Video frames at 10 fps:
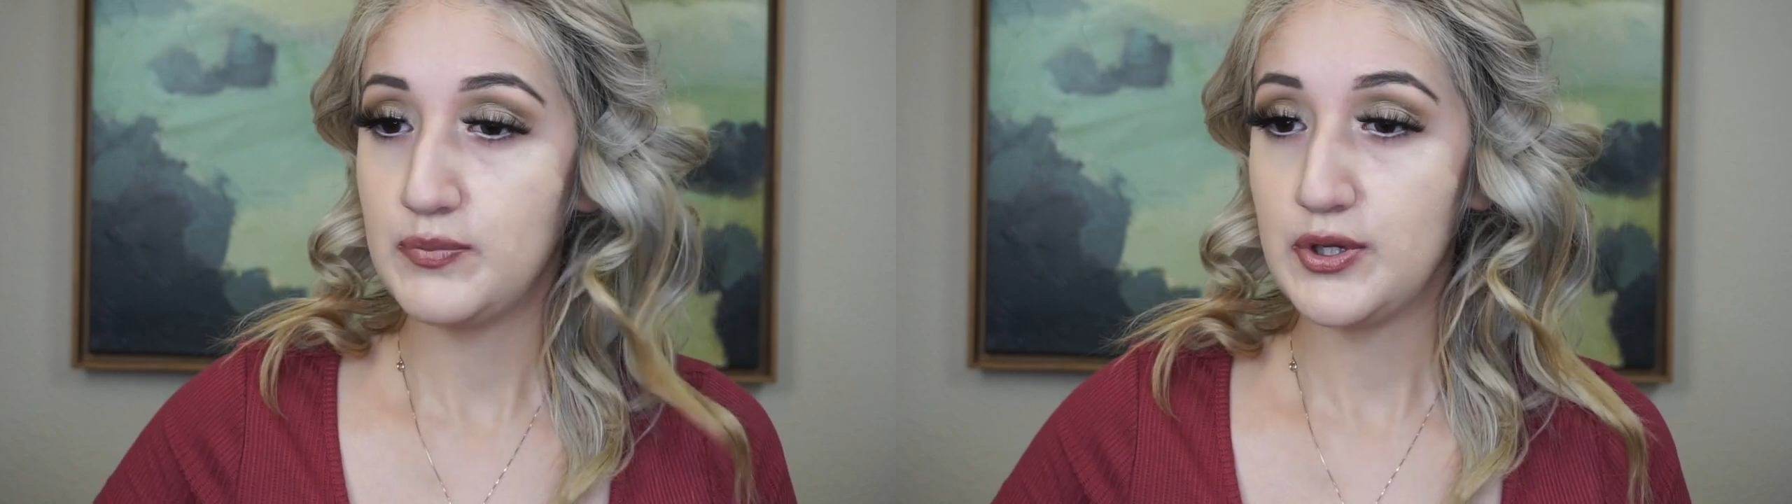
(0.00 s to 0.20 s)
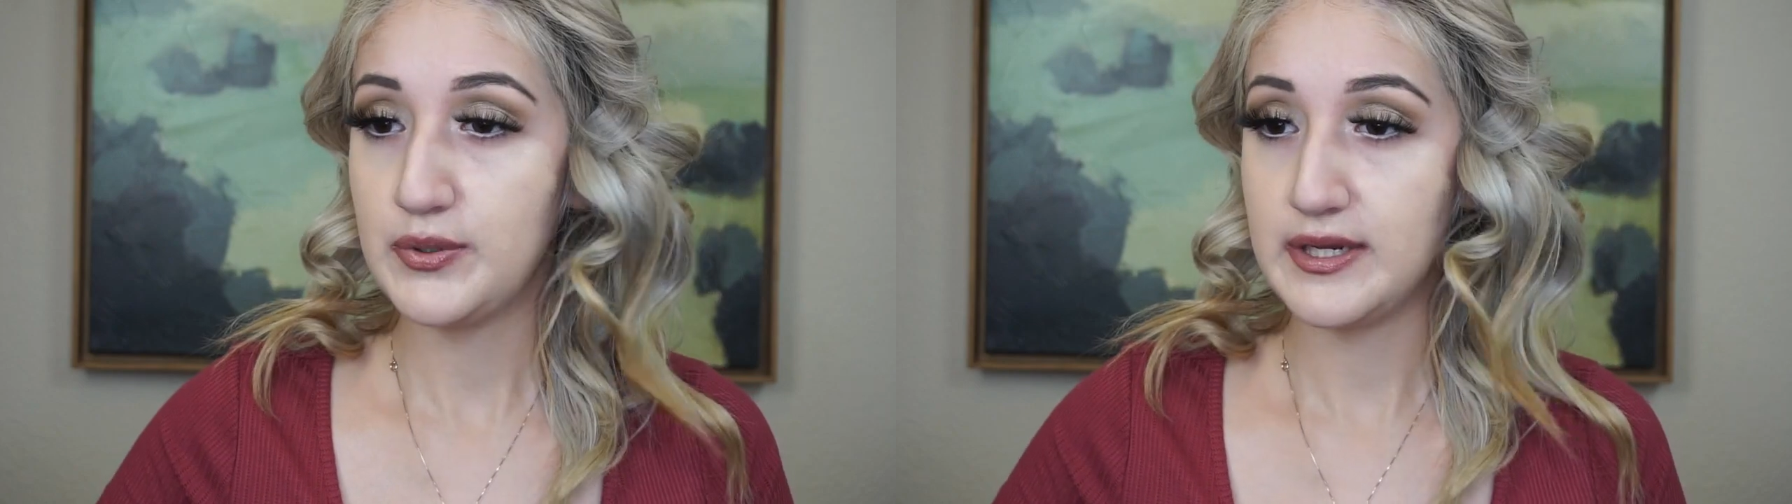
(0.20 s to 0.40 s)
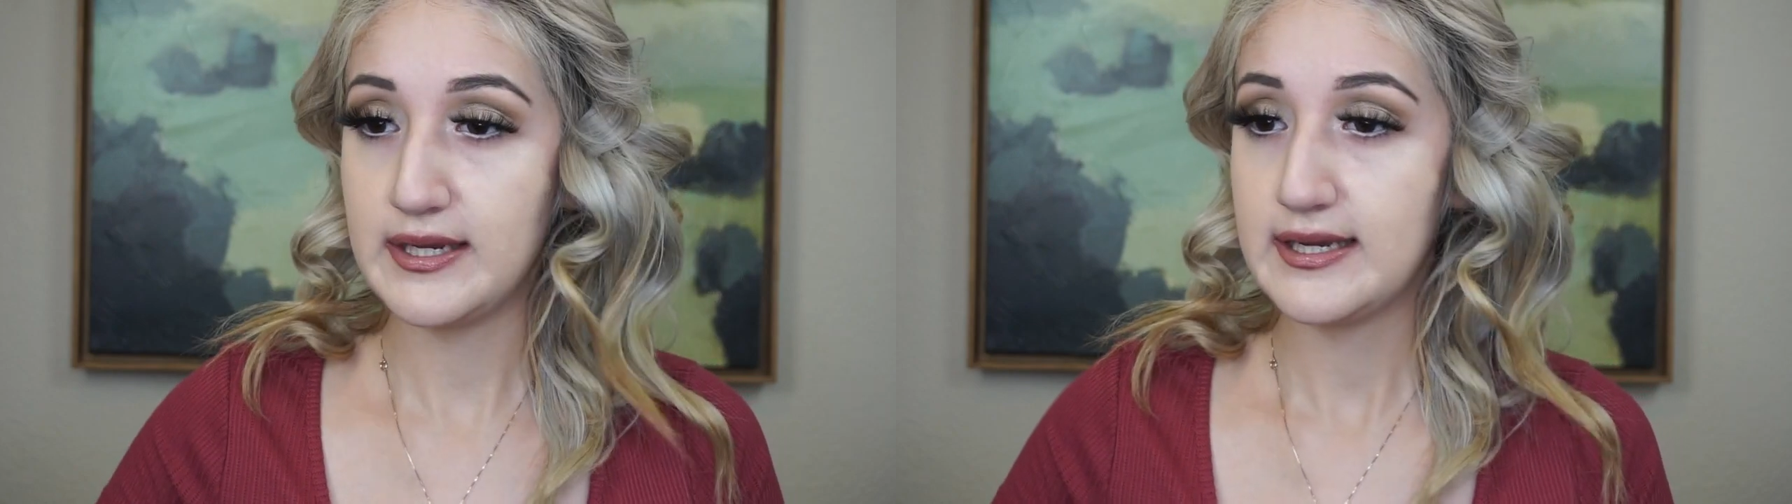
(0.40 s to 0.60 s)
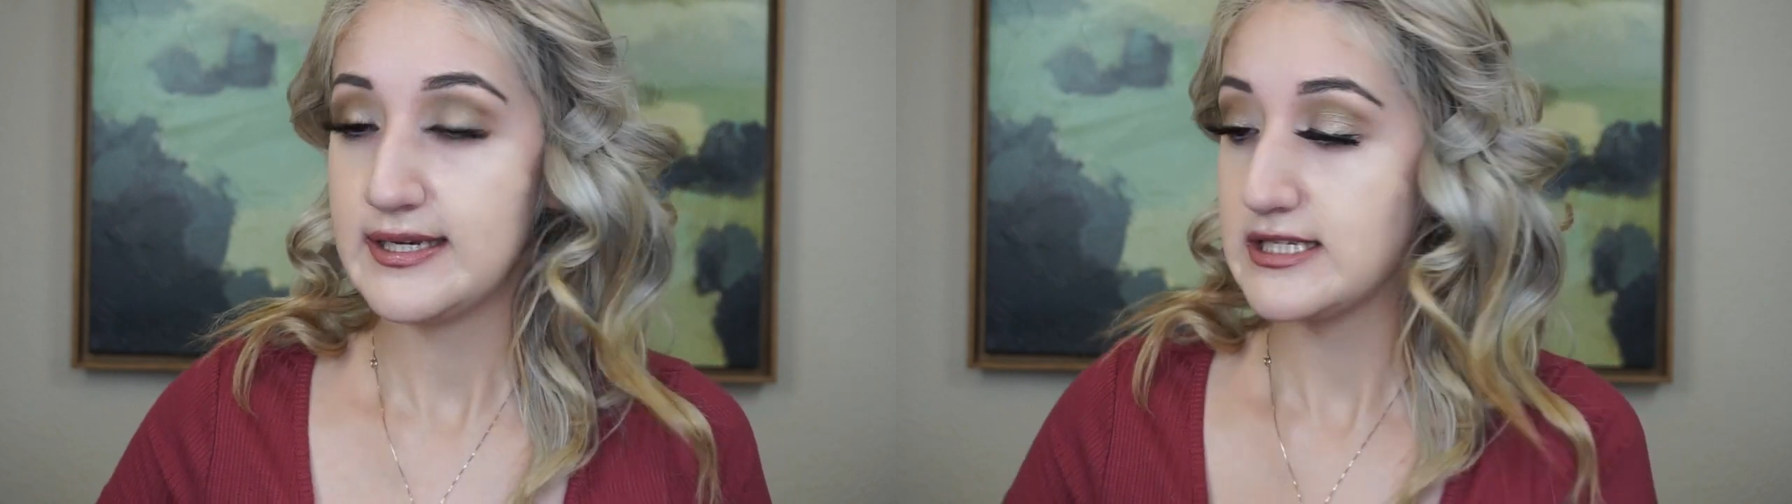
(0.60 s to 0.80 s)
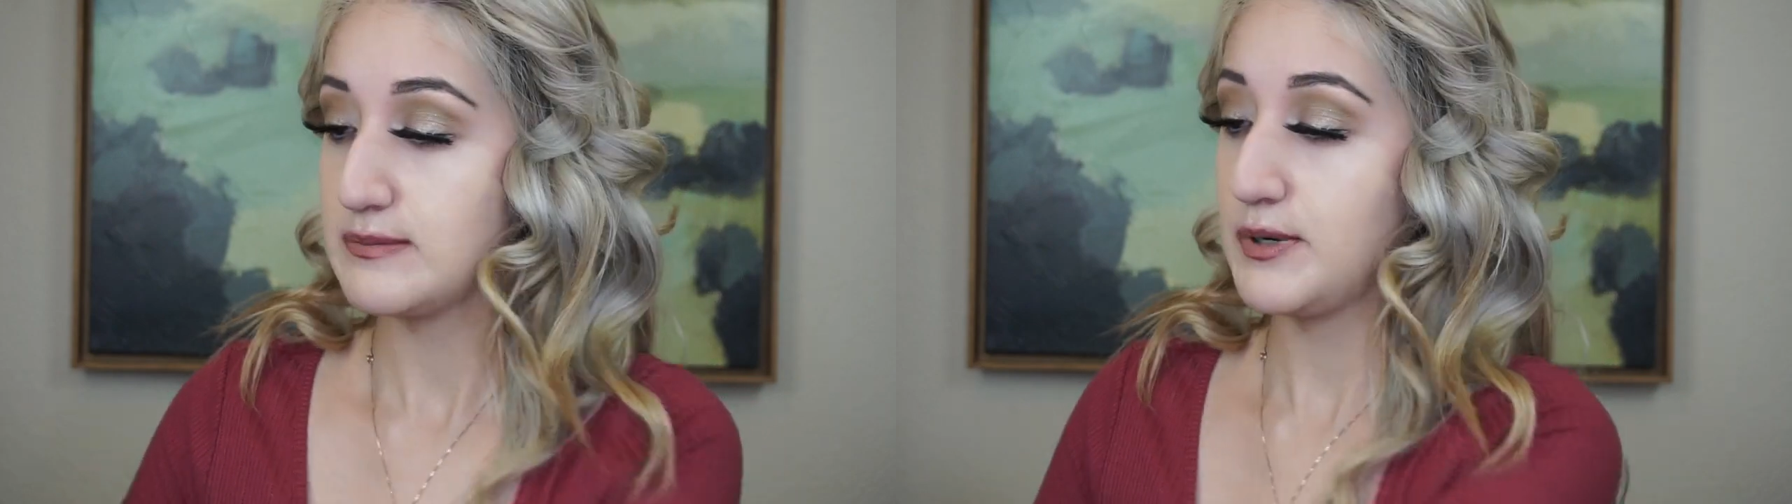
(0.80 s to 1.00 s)

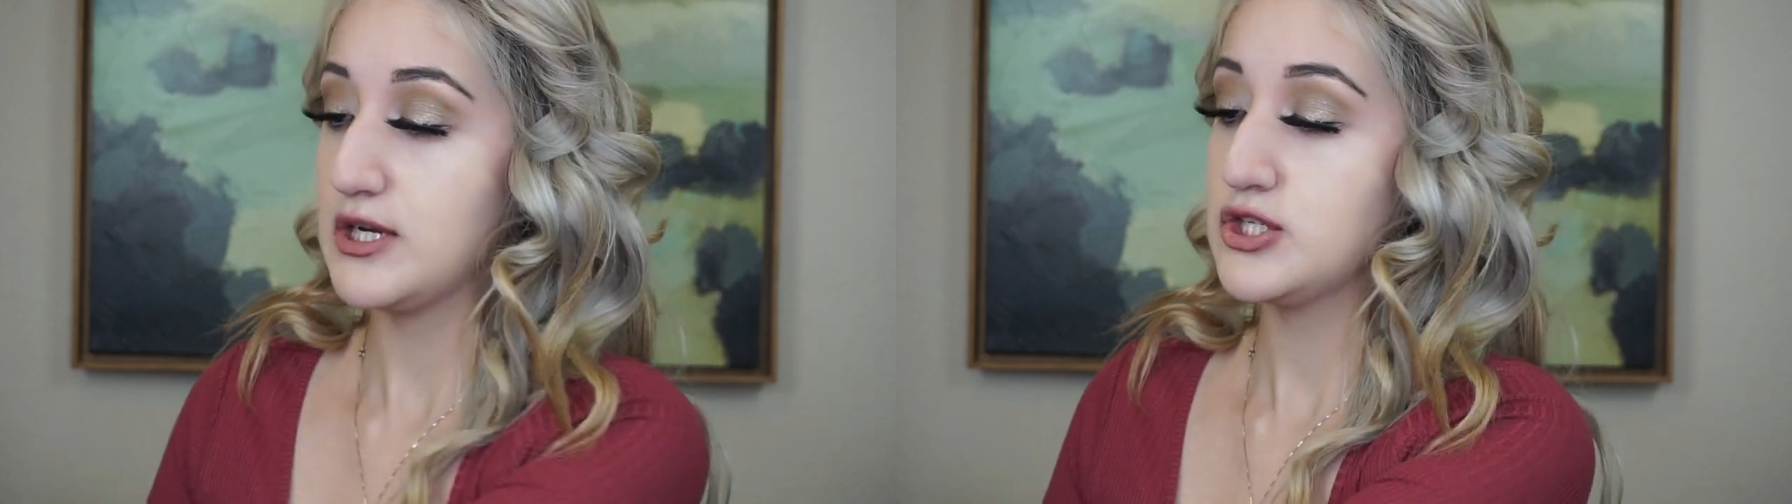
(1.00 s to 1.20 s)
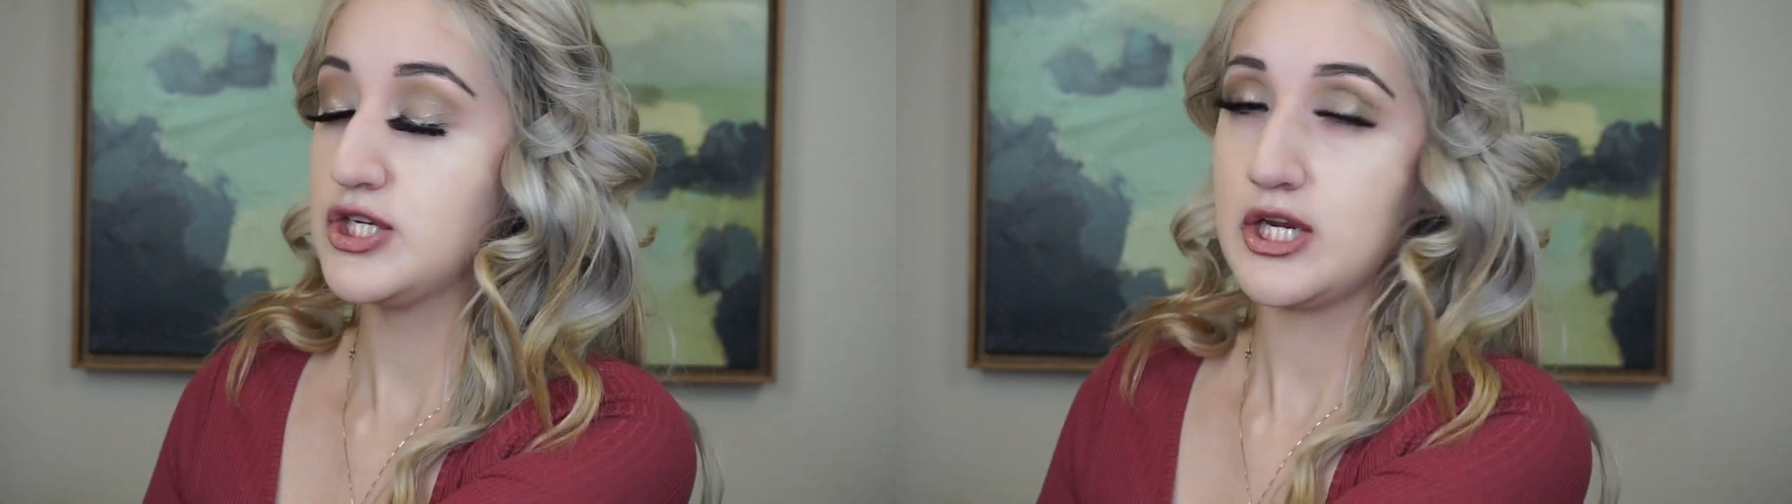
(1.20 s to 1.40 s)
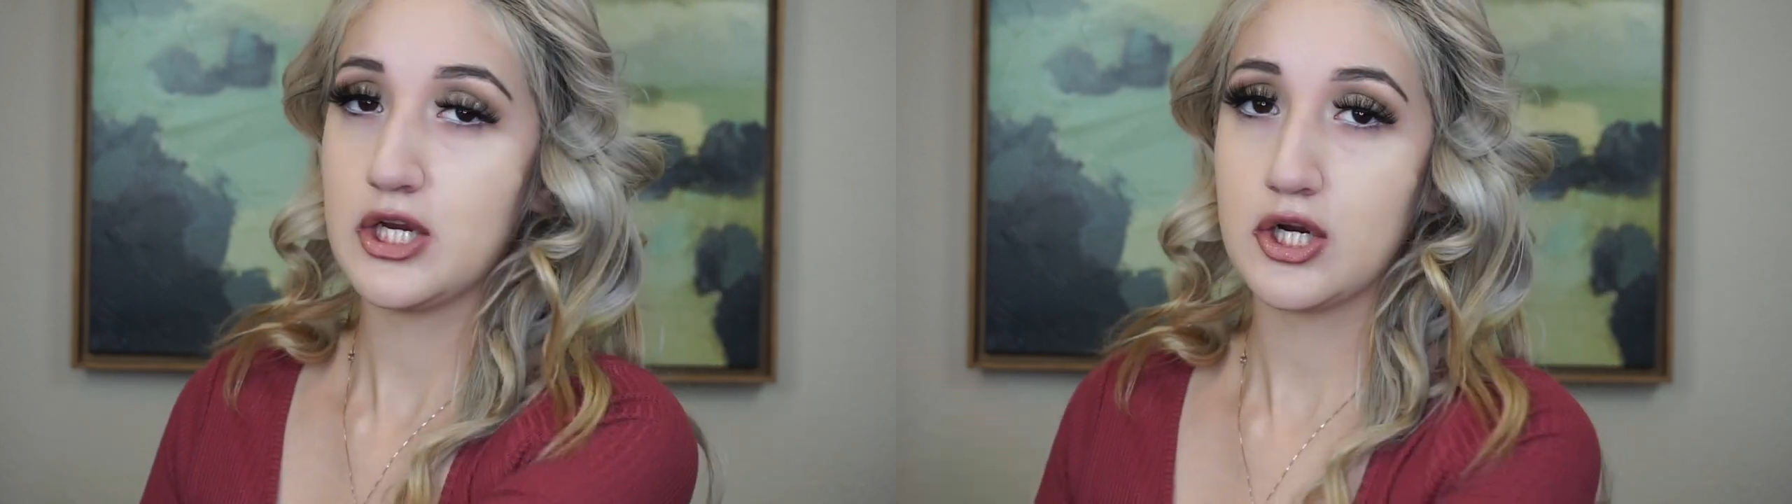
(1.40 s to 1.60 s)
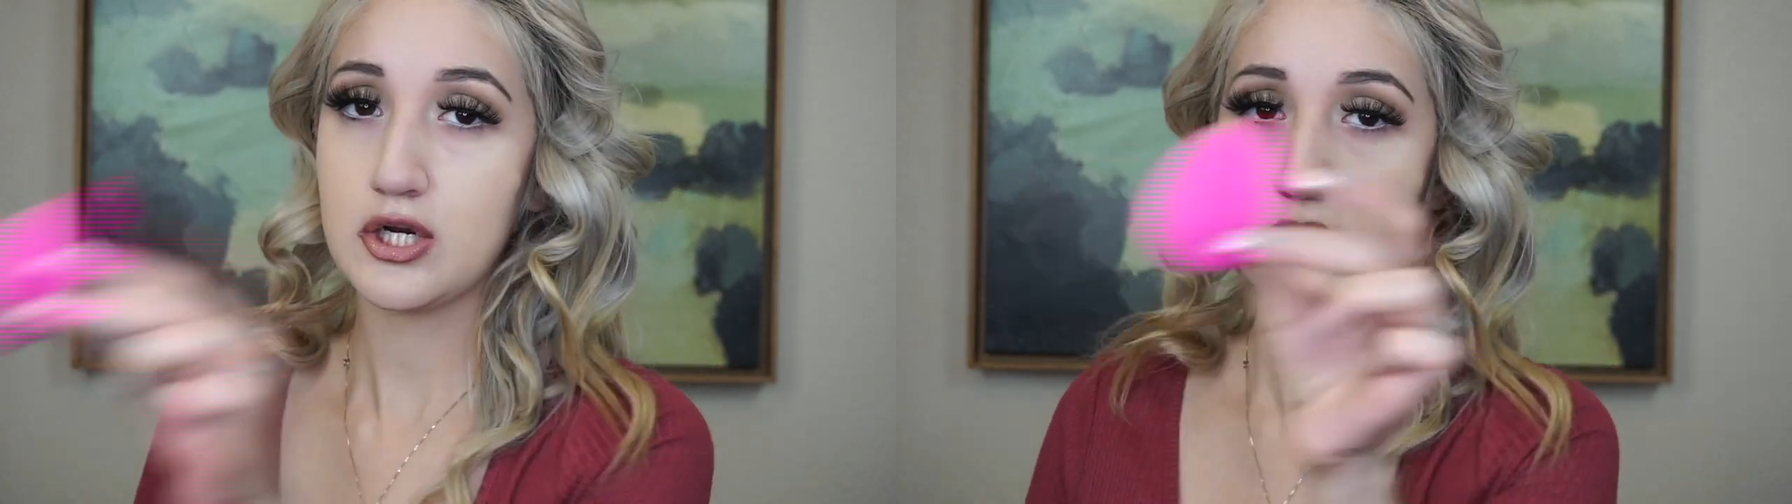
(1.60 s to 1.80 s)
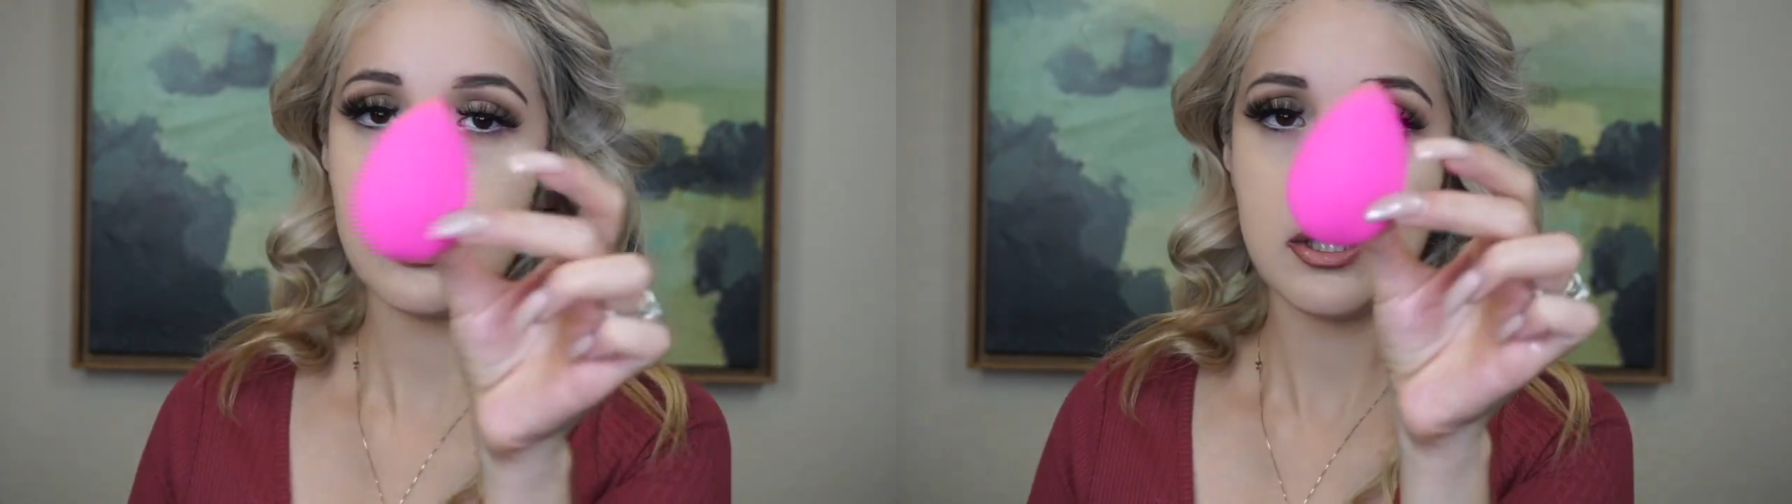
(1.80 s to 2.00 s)
beauty sponge
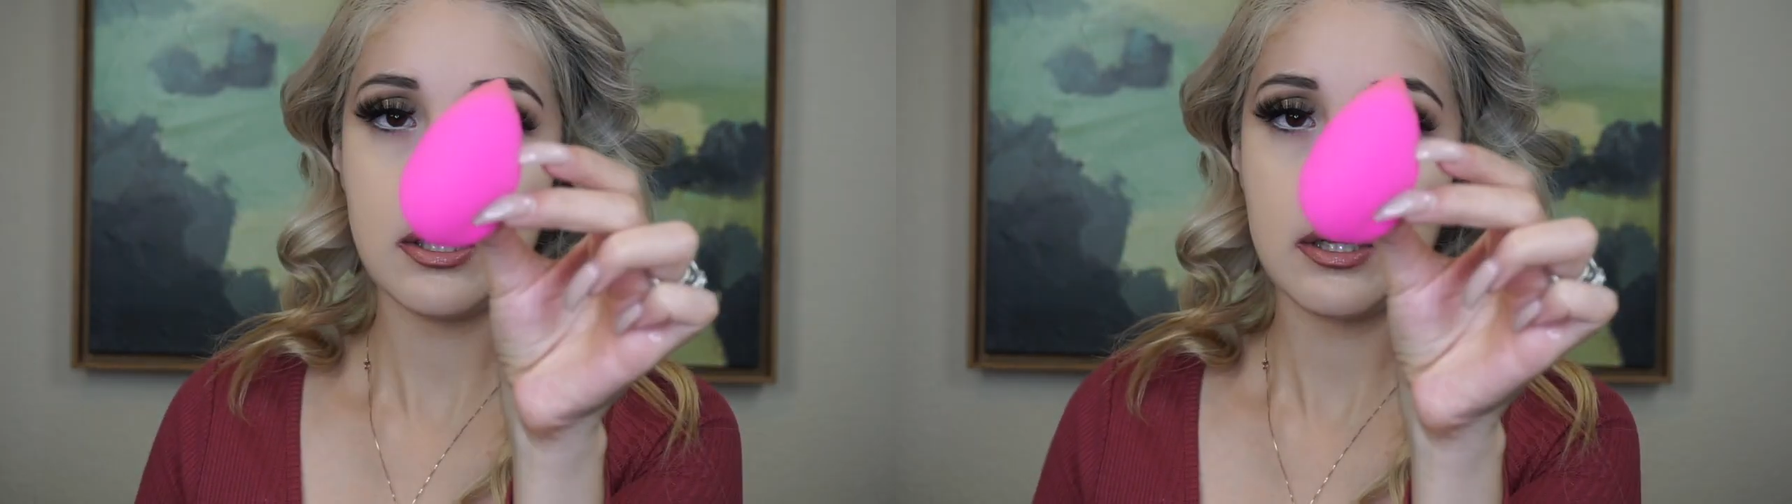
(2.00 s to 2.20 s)
here.